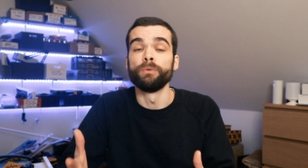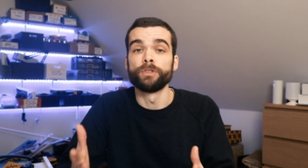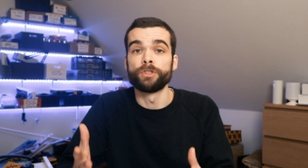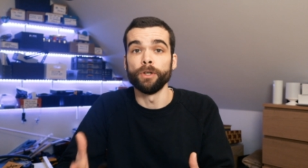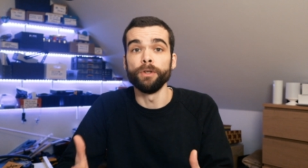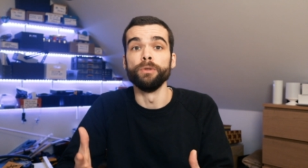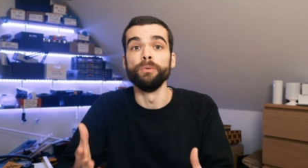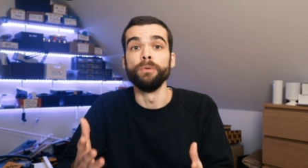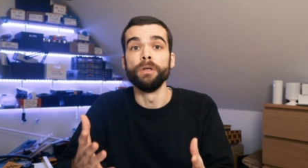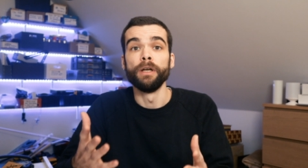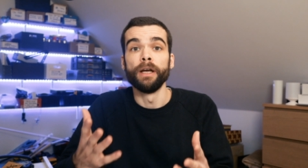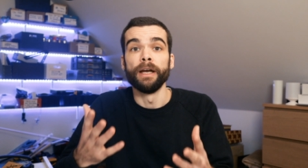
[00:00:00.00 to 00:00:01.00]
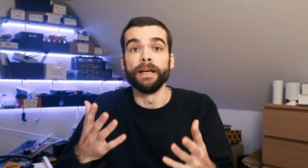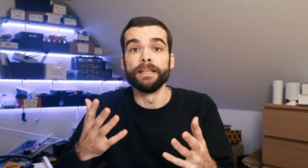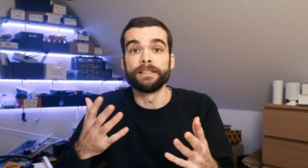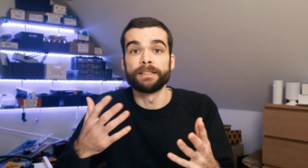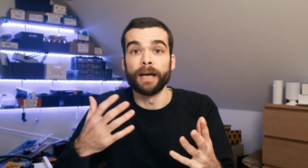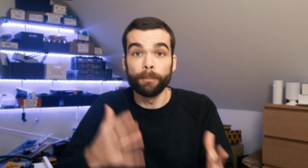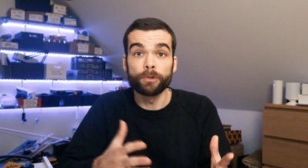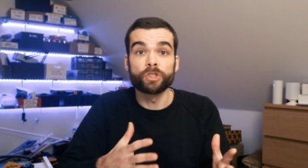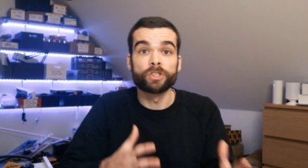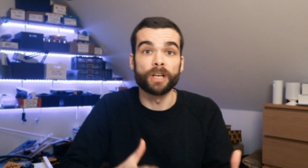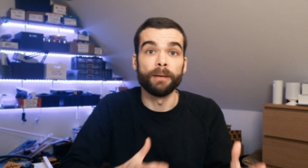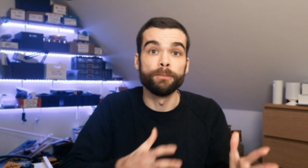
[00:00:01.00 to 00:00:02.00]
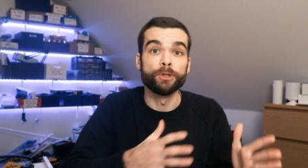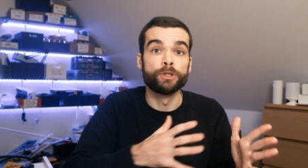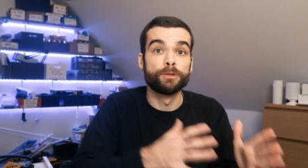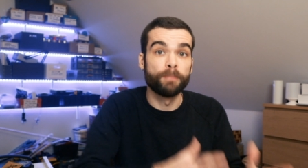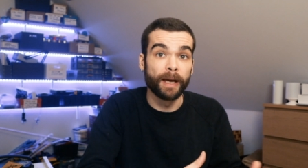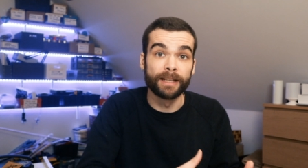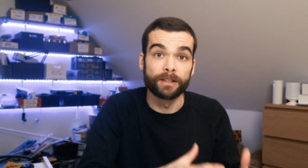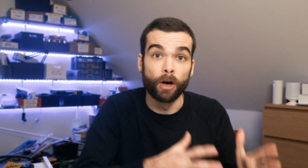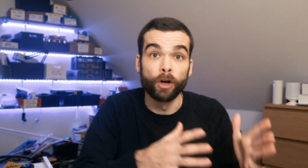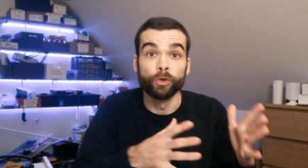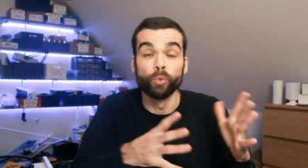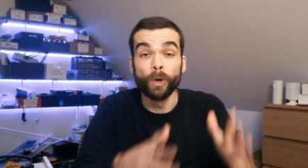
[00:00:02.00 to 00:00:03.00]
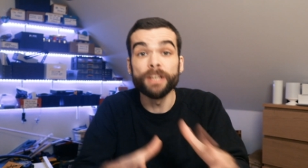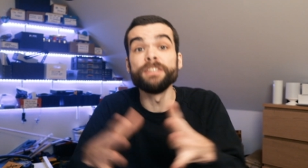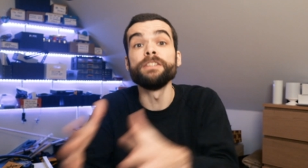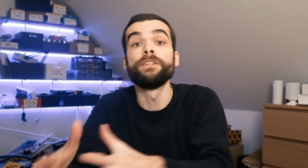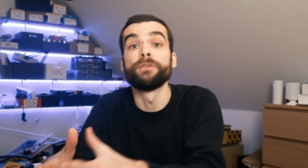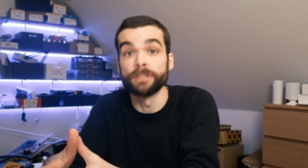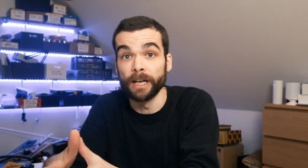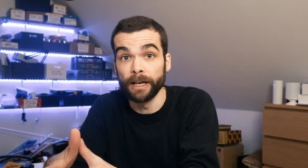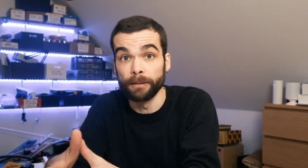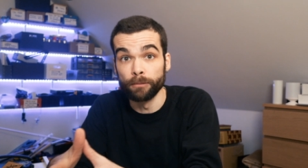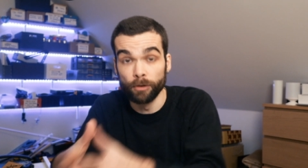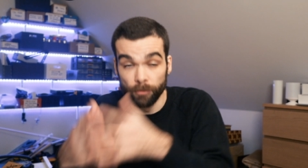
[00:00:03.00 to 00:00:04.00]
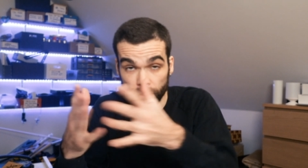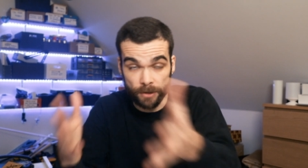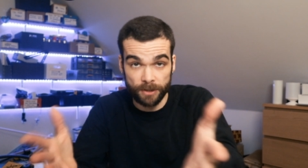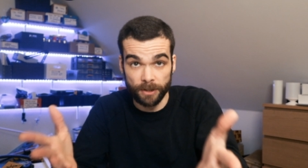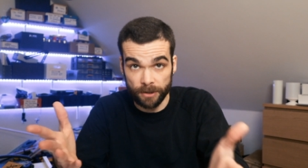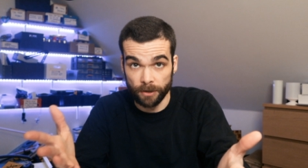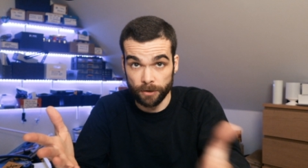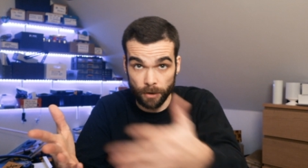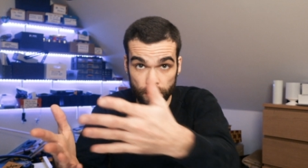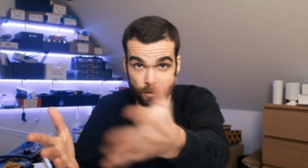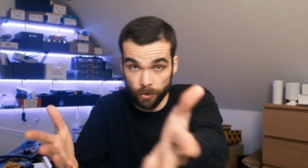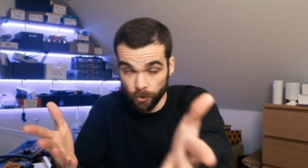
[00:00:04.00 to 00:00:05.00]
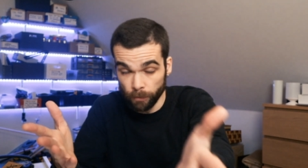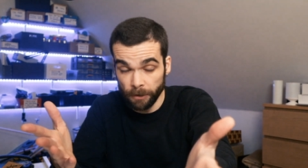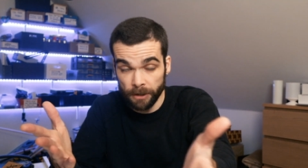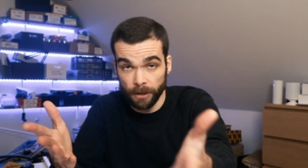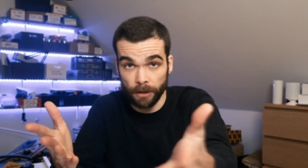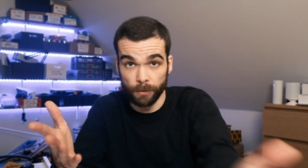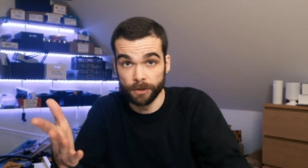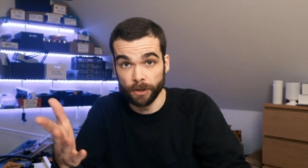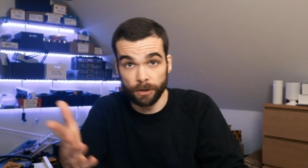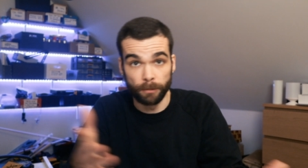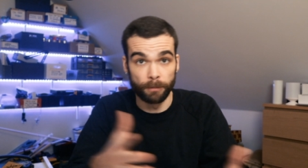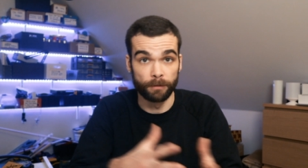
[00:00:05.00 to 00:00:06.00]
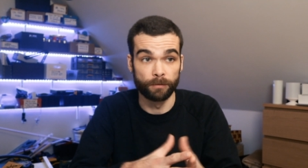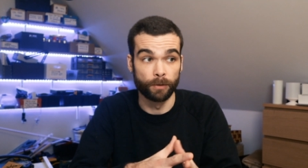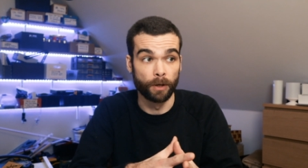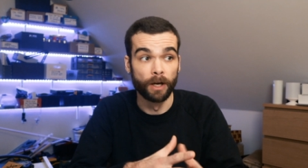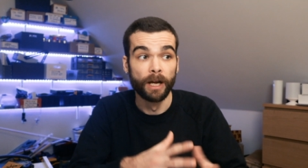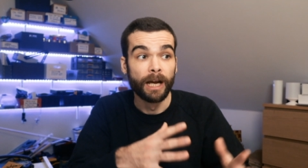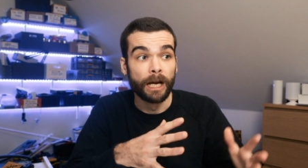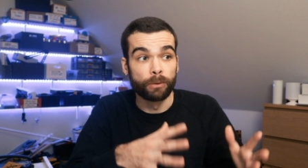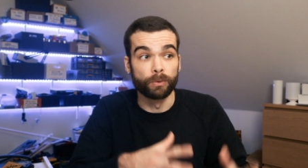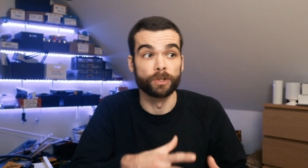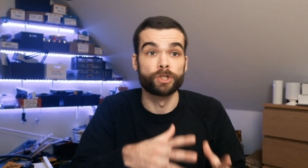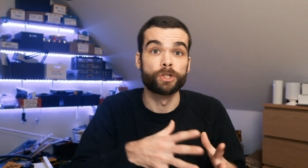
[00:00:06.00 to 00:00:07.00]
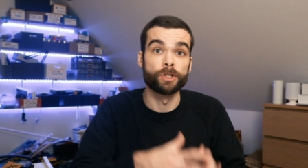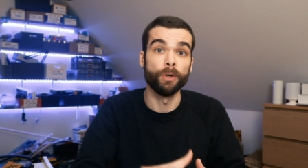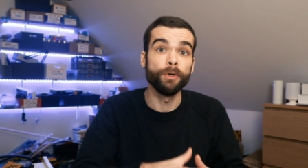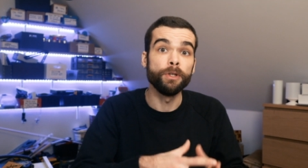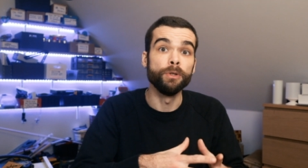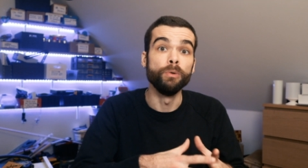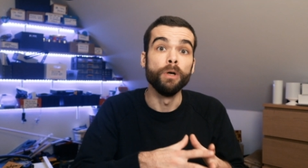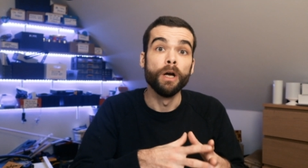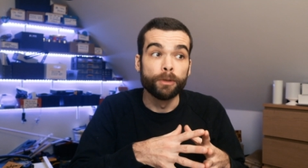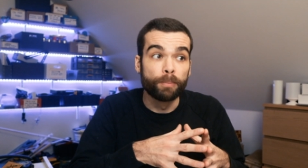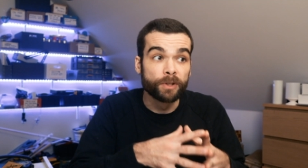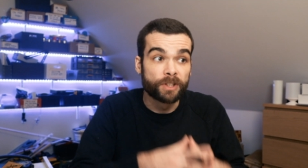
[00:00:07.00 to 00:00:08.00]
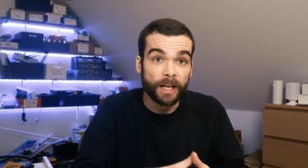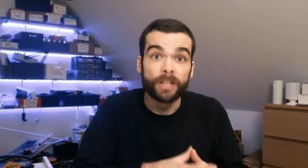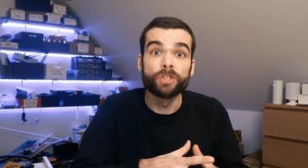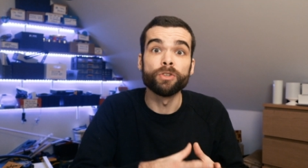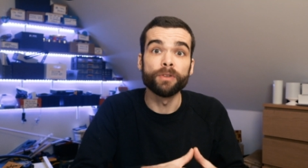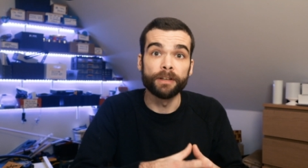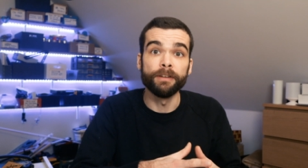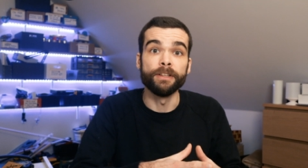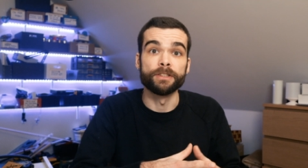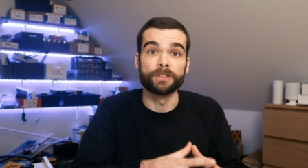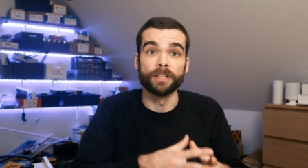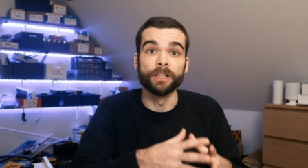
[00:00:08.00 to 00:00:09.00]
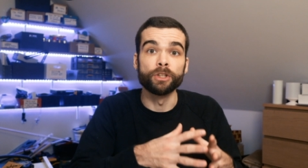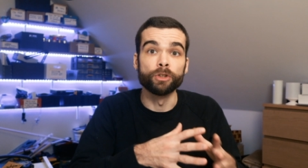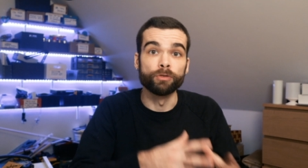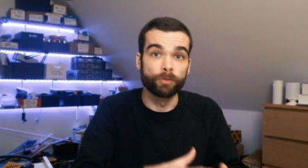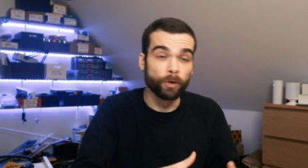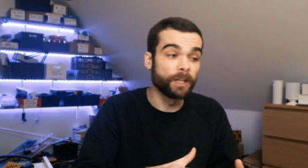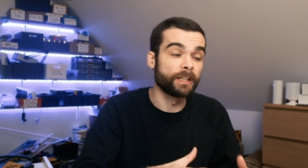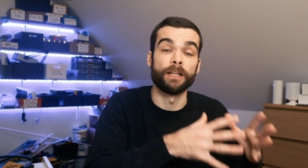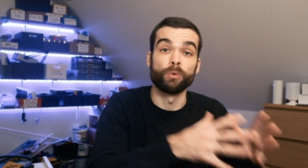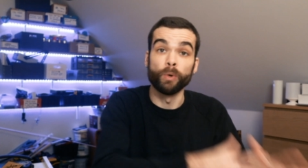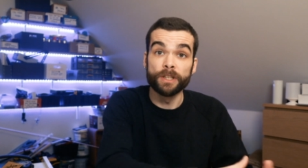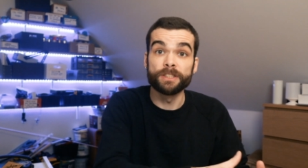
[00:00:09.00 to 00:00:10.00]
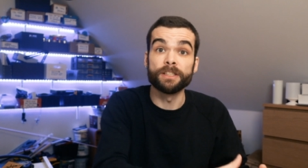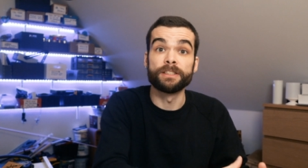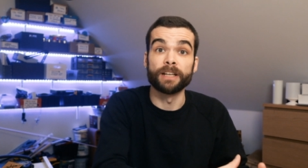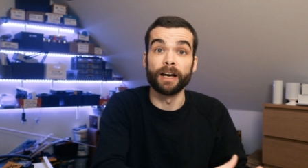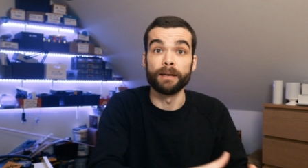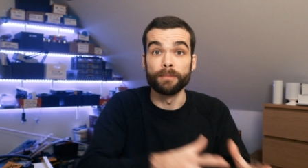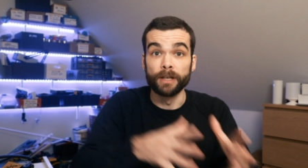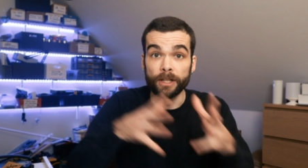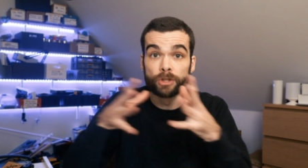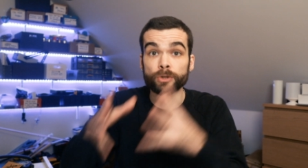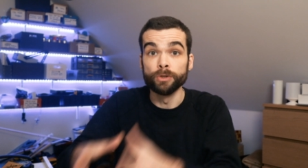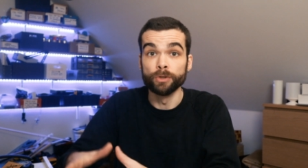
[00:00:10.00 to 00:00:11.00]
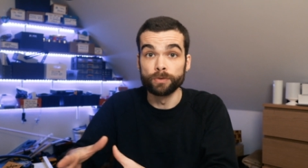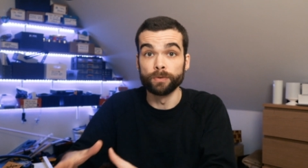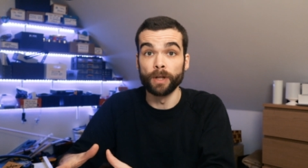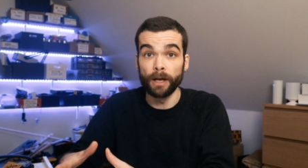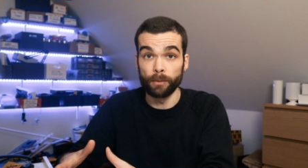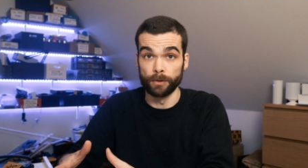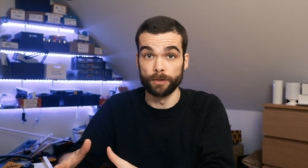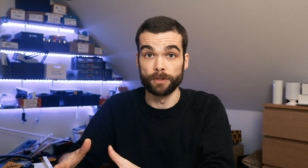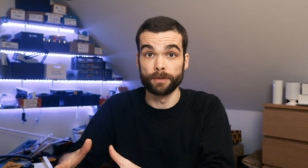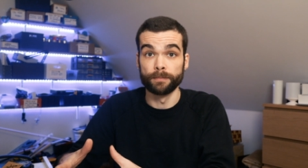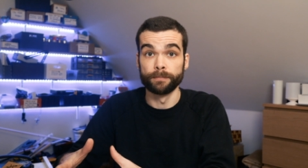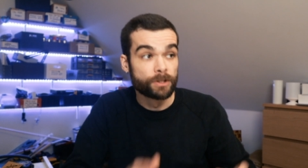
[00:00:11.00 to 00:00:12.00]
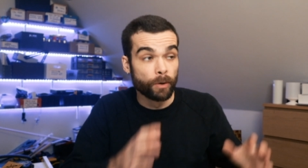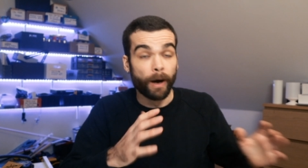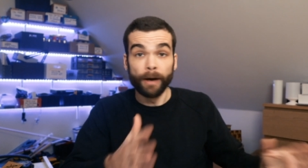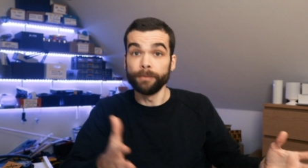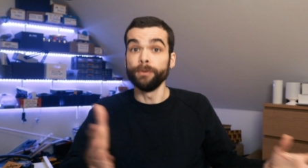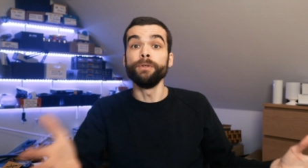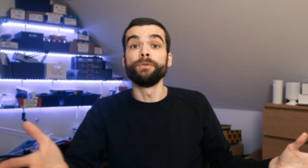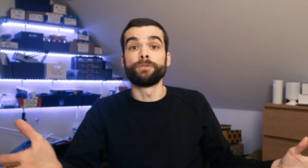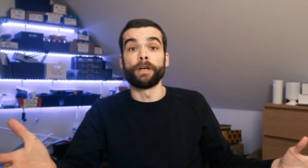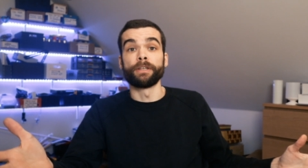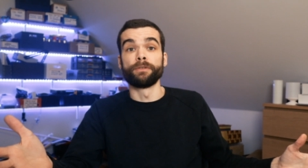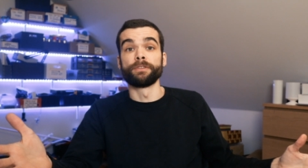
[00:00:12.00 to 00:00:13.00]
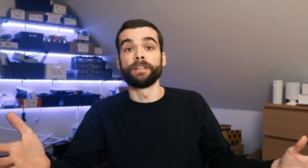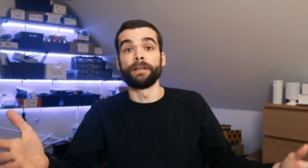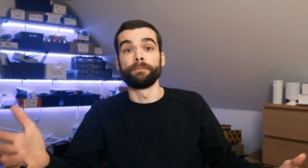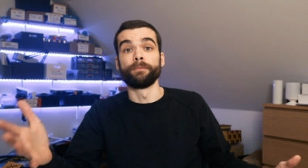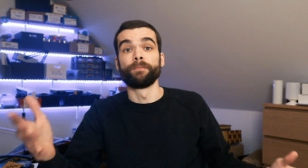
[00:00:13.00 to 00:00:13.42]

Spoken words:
will show you is how much time you spend on wasting your time, for instance on social media like we talked about before. It will show you the potential there is in converting that wasted time into useful hours. So how do you track your time?